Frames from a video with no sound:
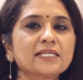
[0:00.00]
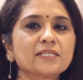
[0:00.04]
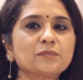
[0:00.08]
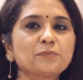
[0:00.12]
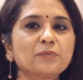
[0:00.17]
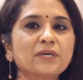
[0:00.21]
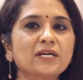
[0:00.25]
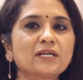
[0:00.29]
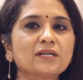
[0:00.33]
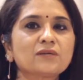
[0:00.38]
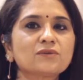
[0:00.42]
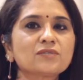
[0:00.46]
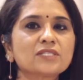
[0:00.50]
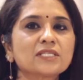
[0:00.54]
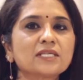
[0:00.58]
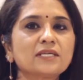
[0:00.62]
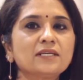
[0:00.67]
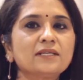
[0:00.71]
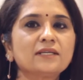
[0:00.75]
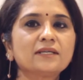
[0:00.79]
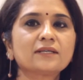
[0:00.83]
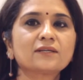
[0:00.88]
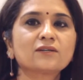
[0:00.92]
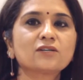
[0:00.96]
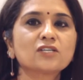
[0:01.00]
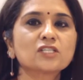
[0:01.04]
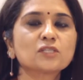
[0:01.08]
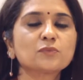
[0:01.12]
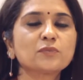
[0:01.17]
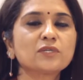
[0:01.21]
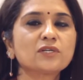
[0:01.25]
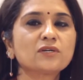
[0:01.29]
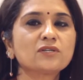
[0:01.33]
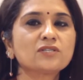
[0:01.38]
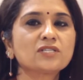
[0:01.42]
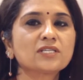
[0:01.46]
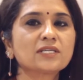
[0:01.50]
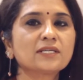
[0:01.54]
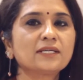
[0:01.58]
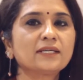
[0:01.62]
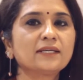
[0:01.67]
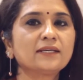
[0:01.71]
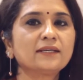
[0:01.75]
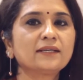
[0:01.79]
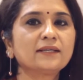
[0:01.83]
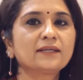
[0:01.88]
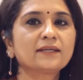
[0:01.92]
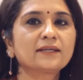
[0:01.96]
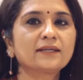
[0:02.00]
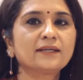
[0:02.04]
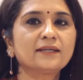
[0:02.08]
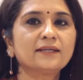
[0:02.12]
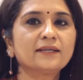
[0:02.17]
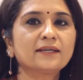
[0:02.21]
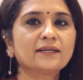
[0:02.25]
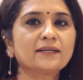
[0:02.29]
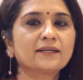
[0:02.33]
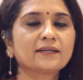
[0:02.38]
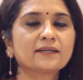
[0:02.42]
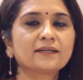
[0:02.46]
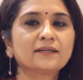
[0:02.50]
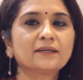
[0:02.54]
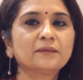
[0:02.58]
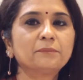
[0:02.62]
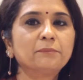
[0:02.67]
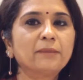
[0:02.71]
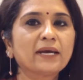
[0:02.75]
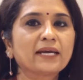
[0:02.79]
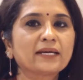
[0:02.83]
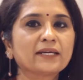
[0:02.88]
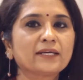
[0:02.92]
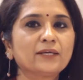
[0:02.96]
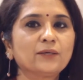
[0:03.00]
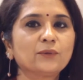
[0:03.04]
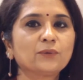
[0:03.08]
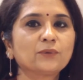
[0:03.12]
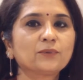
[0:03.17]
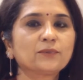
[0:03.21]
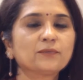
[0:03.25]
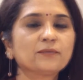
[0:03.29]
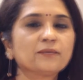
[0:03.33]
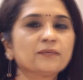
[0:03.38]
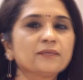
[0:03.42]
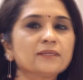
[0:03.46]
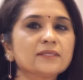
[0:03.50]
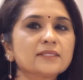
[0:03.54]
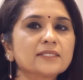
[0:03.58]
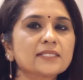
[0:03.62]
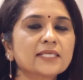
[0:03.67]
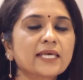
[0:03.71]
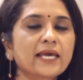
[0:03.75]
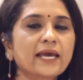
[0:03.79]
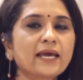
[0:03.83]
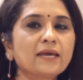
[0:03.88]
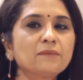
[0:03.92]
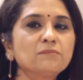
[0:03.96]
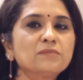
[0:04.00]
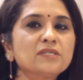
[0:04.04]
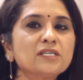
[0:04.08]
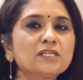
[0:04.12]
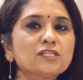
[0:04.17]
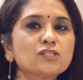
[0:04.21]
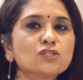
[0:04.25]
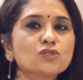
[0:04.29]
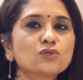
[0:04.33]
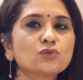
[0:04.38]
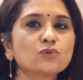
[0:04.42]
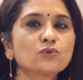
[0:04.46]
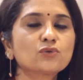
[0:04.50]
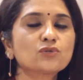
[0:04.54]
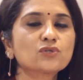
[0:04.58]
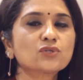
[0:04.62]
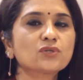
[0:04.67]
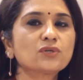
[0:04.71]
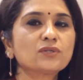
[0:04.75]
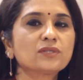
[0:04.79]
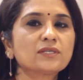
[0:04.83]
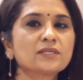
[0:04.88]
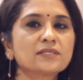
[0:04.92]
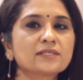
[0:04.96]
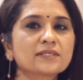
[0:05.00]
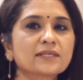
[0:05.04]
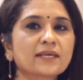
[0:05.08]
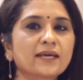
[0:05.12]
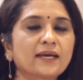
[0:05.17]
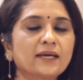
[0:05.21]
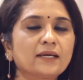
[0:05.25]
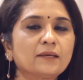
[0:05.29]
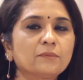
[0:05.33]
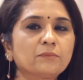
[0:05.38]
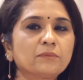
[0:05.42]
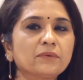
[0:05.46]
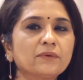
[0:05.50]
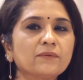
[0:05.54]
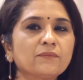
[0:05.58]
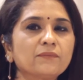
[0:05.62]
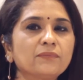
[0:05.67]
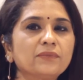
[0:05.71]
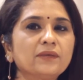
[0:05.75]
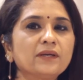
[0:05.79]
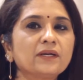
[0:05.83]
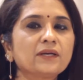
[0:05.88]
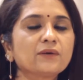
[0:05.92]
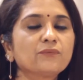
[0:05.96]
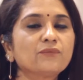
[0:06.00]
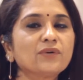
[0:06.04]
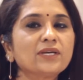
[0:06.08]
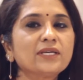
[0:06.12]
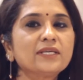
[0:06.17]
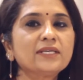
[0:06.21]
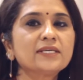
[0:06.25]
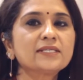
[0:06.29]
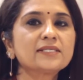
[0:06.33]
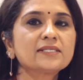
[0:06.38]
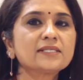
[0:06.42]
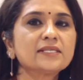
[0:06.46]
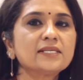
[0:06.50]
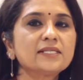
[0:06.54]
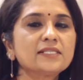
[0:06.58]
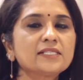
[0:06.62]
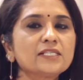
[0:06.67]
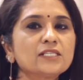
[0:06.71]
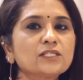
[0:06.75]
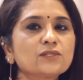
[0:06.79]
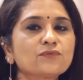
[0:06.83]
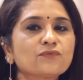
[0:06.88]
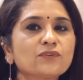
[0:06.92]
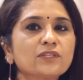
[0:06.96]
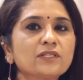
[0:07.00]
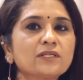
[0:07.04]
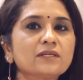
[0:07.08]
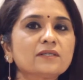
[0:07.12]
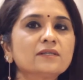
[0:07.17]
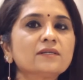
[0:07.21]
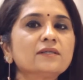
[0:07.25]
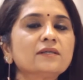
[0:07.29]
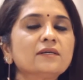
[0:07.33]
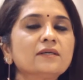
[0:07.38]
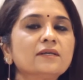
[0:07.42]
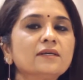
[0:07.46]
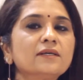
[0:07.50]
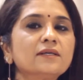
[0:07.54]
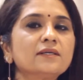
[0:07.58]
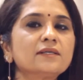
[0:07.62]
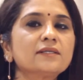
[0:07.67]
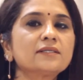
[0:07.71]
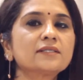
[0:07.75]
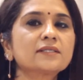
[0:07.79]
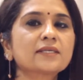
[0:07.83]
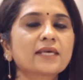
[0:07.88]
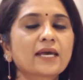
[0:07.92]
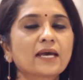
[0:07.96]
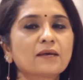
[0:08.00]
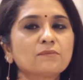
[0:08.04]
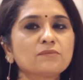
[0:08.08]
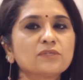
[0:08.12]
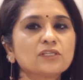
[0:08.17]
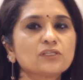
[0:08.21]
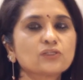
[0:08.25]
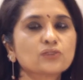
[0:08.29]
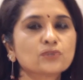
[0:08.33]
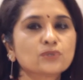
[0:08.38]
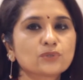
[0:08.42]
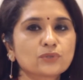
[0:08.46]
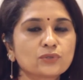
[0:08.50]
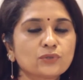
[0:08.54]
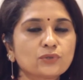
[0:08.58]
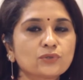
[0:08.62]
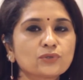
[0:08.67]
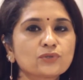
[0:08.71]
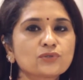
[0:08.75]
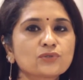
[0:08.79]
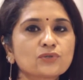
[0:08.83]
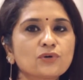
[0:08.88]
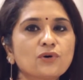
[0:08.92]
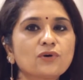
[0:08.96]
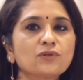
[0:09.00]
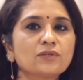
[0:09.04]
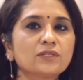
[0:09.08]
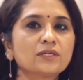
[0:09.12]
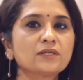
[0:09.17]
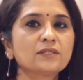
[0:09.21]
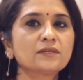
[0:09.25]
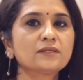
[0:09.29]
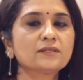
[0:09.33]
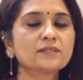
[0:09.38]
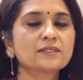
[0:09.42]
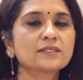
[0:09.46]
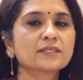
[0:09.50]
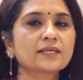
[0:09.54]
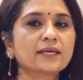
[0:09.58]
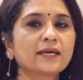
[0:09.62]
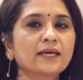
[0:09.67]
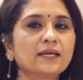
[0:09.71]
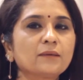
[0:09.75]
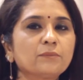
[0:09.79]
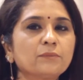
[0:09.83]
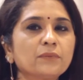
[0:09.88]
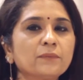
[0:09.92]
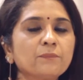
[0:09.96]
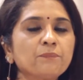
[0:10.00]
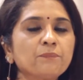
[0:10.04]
at Pranav Skin and Cosmetology Clinic, Kalyanagar, Bangalore. Scabs and sores on the scalp. There are various reasons for the scabs and sores on the scalp.